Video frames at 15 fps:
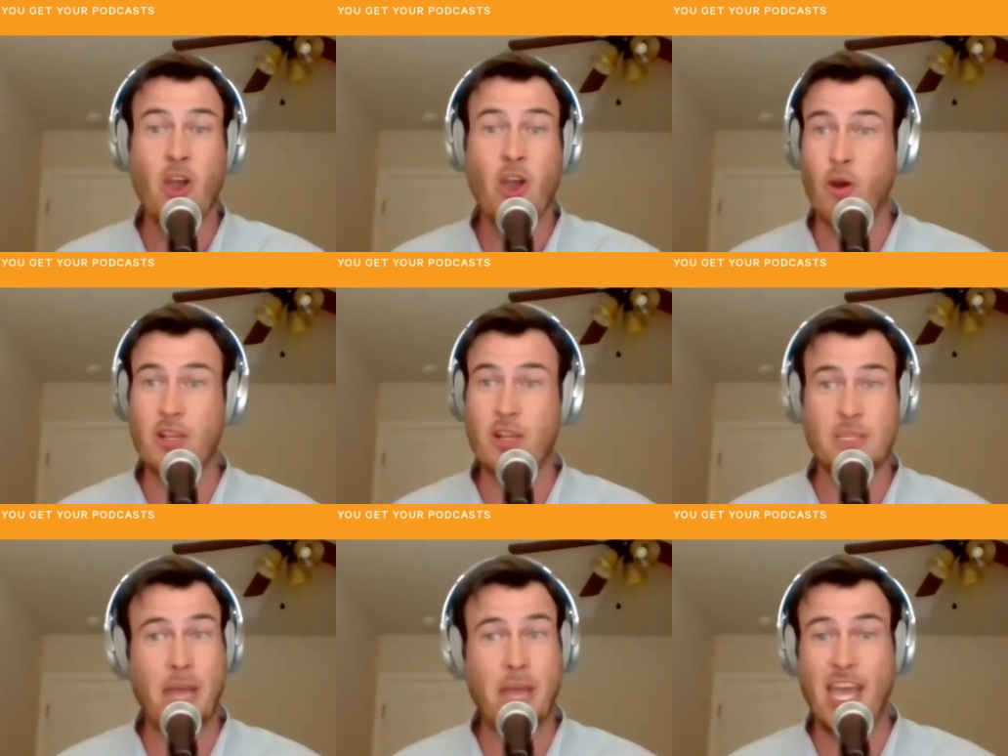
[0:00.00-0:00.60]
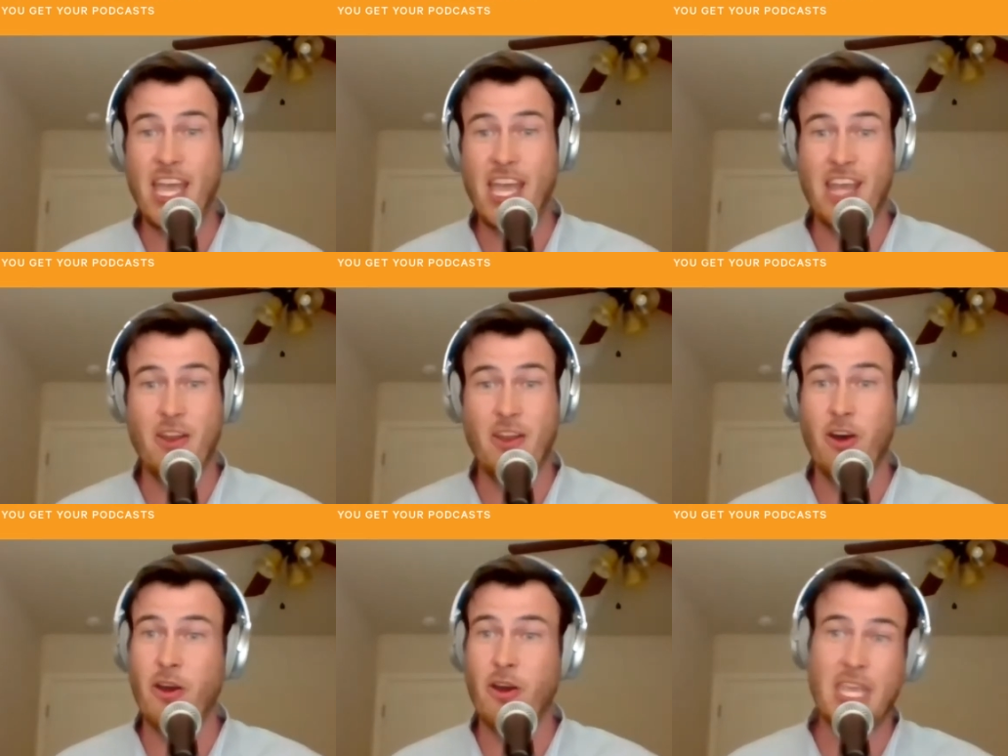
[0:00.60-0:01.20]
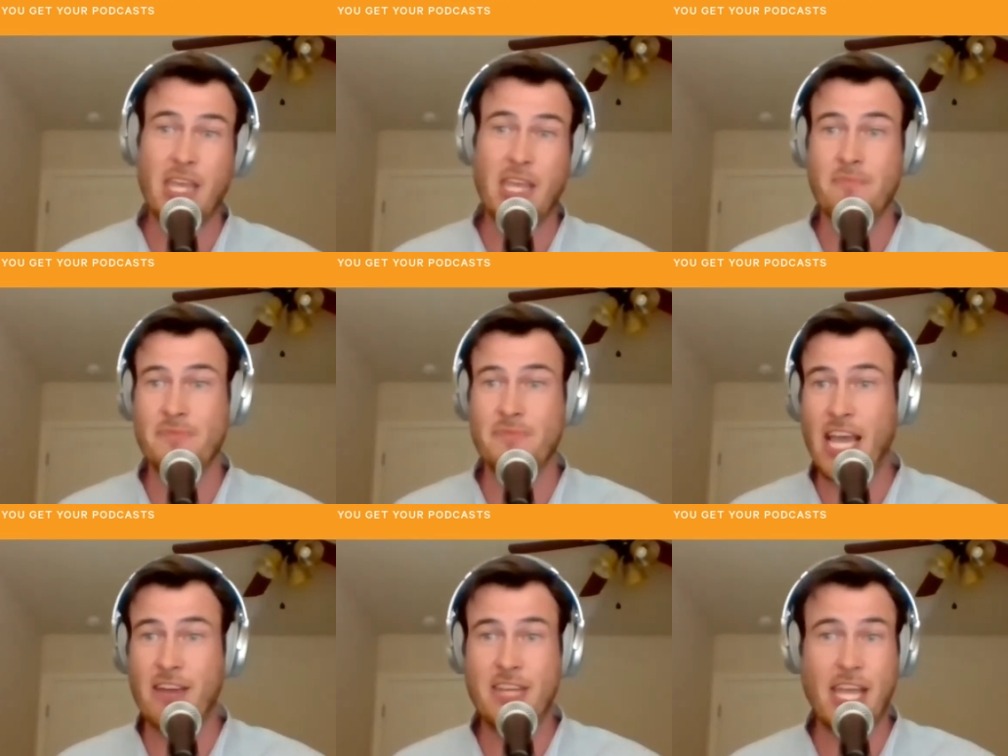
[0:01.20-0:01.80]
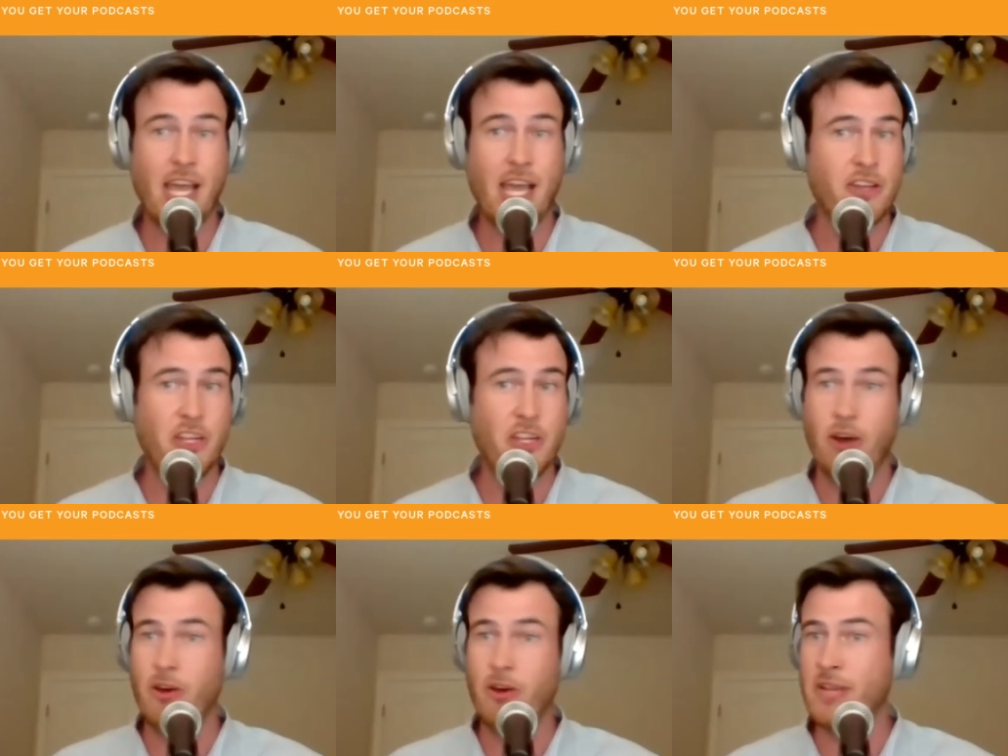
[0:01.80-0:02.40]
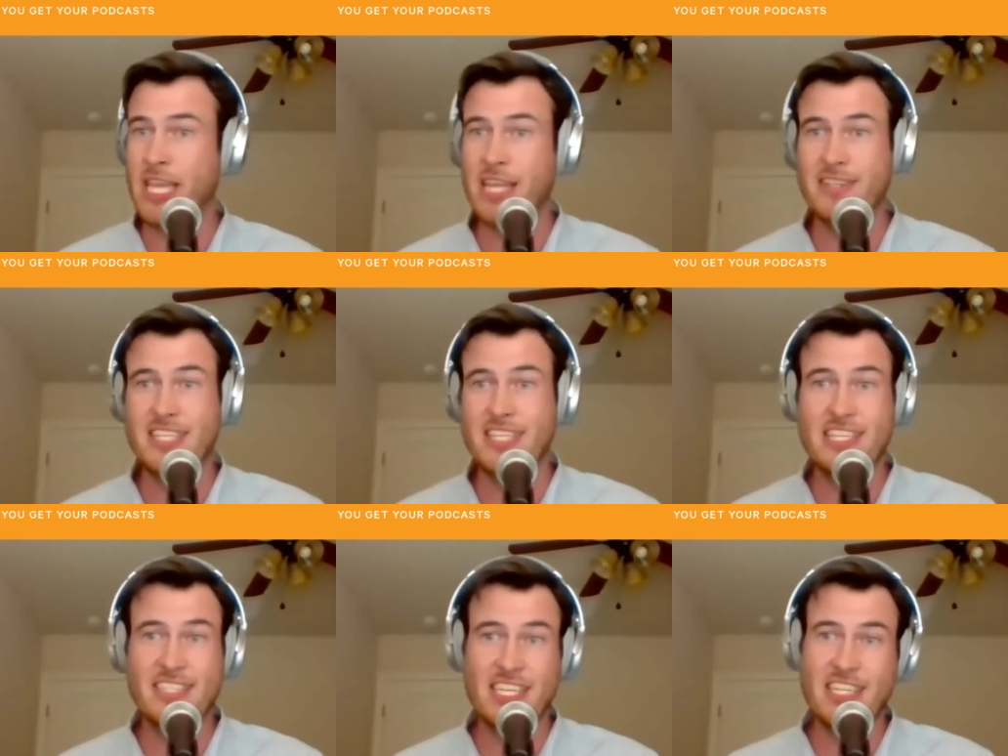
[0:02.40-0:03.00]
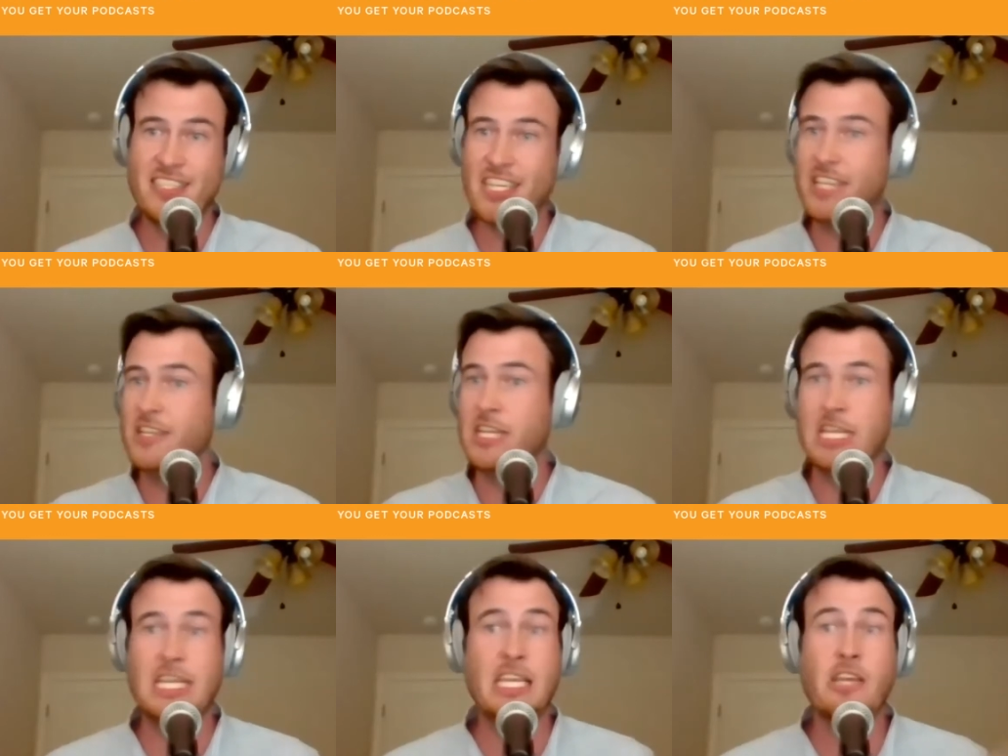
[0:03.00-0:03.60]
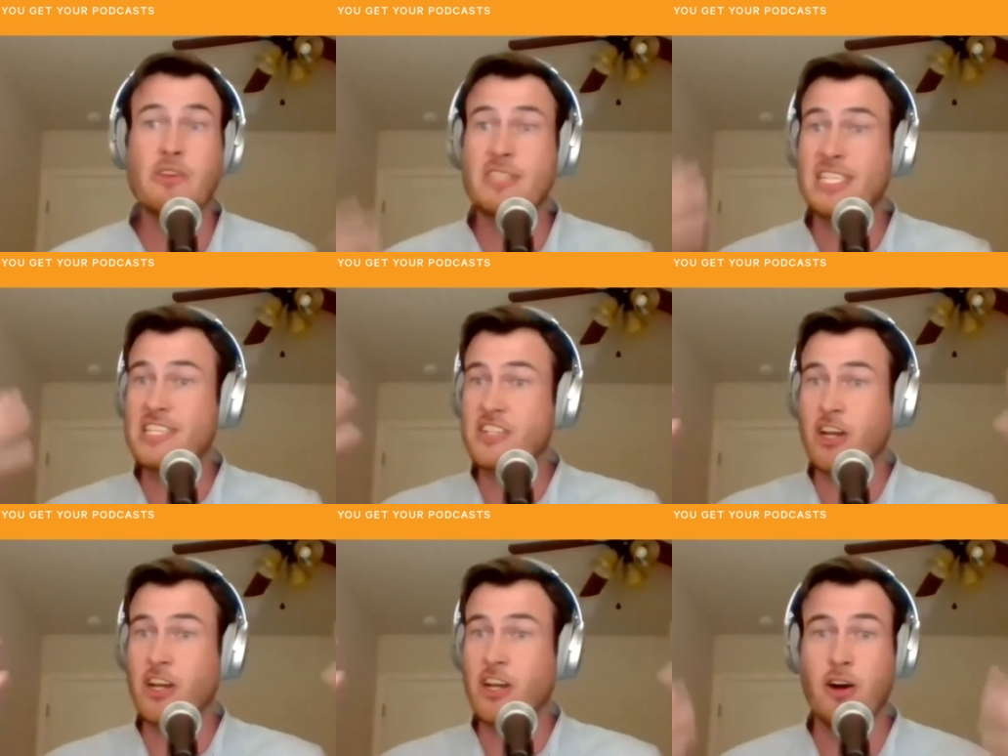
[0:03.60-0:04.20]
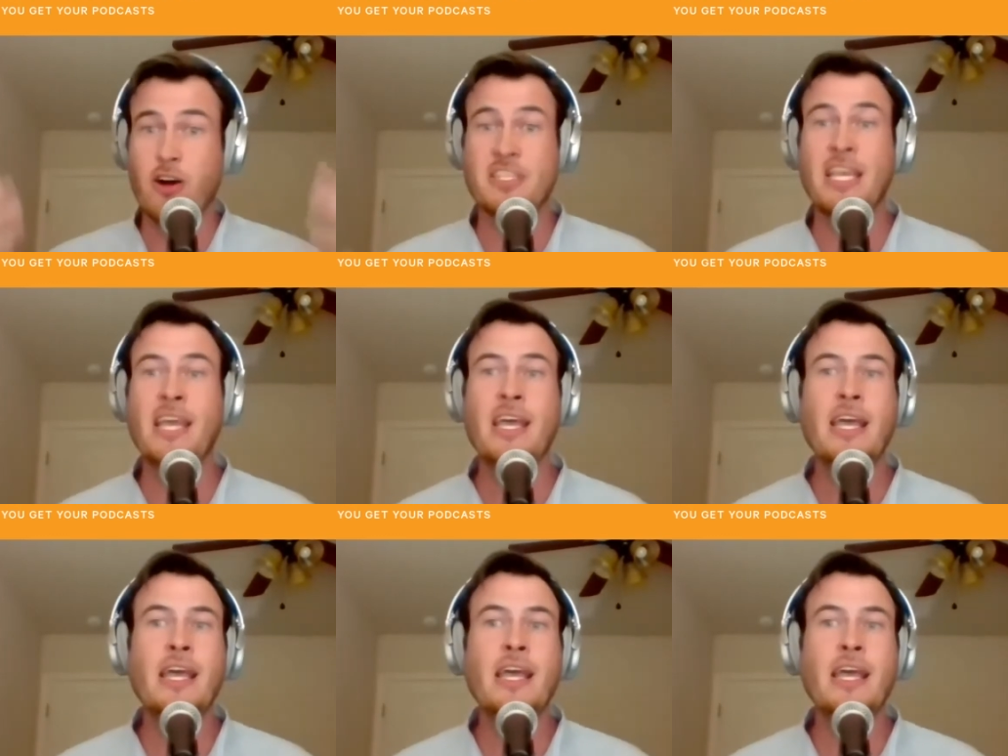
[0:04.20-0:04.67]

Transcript: Or it's pat and, oh, okay, down, down, you know, okay, T, T, T. He hears these calls.